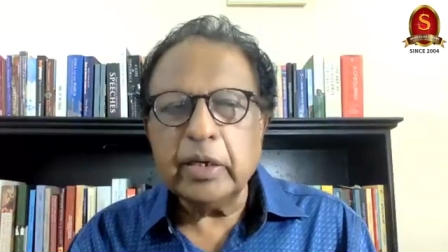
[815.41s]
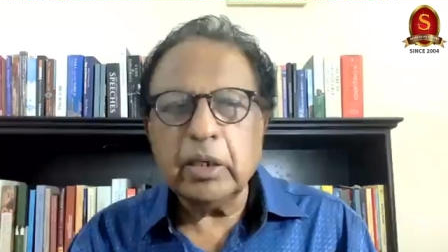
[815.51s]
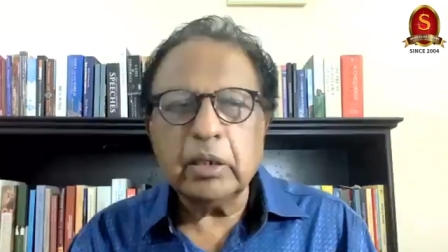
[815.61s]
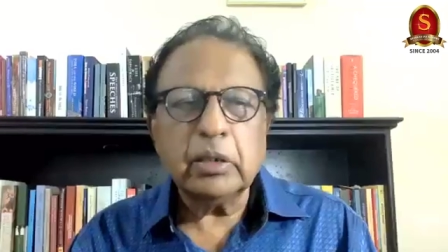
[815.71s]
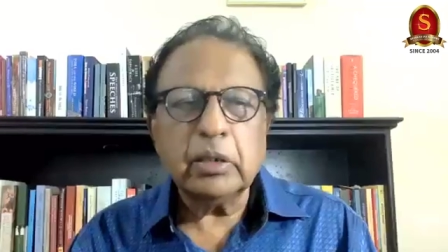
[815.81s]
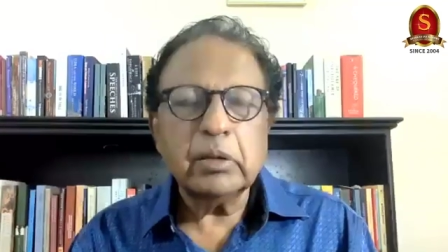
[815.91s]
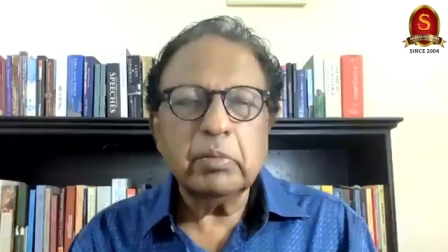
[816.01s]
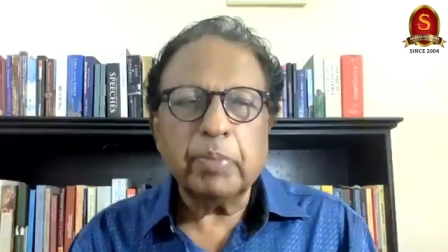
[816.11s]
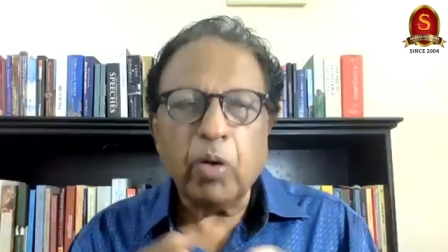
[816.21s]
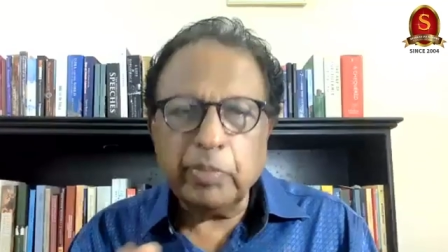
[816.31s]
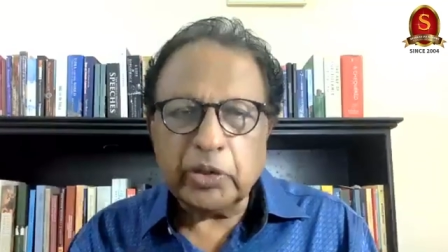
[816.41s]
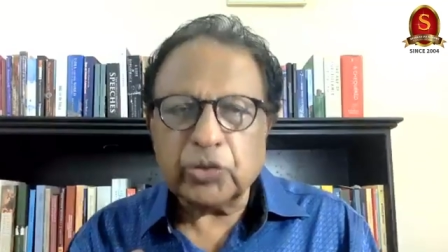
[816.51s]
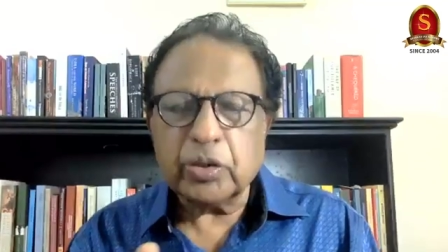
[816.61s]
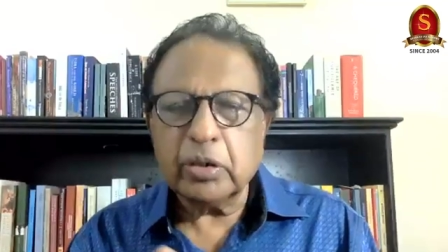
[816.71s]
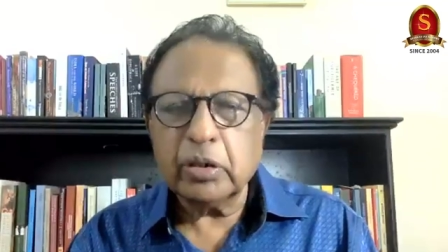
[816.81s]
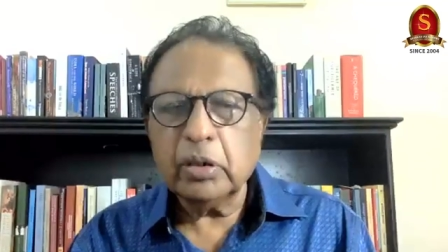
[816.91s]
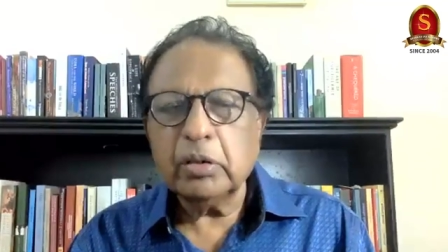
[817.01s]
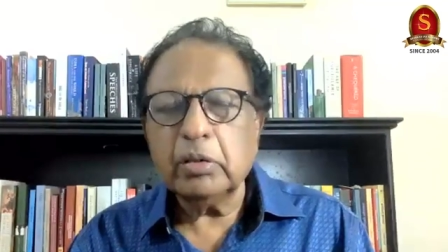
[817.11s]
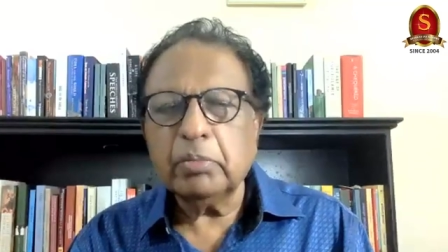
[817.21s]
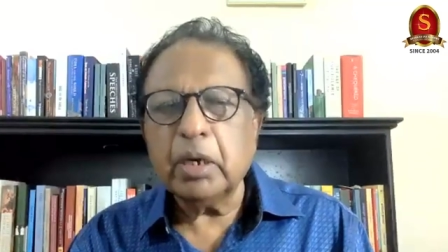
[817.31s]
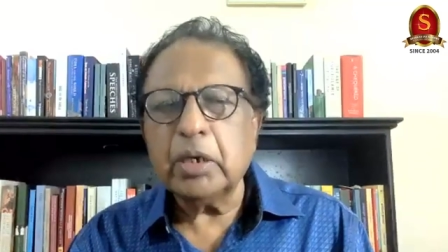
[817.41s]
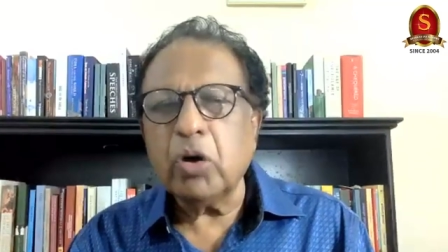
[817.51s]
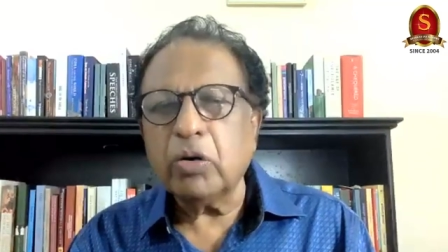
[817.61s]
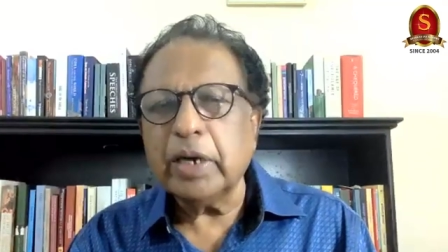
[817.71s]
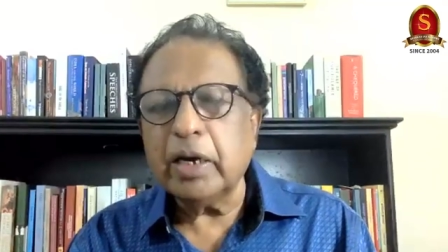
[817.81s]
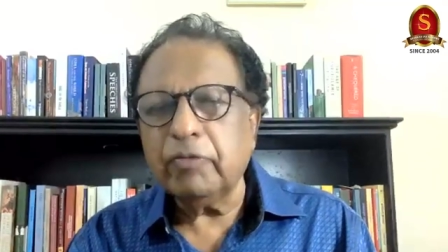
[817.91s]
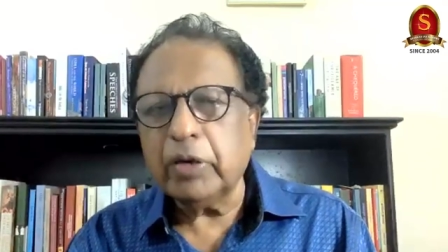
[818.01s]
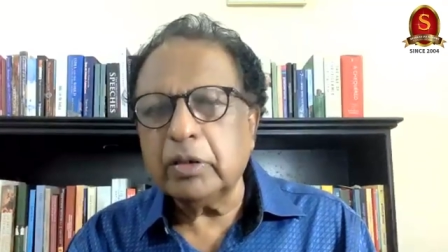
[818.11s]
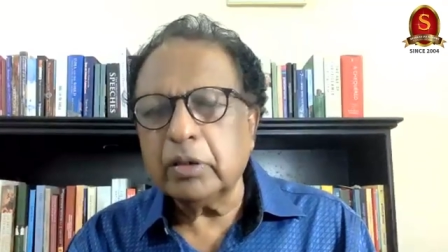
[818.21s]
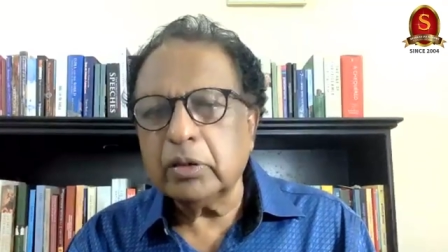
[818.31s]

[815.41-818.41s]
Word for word: China promised, but not delivered.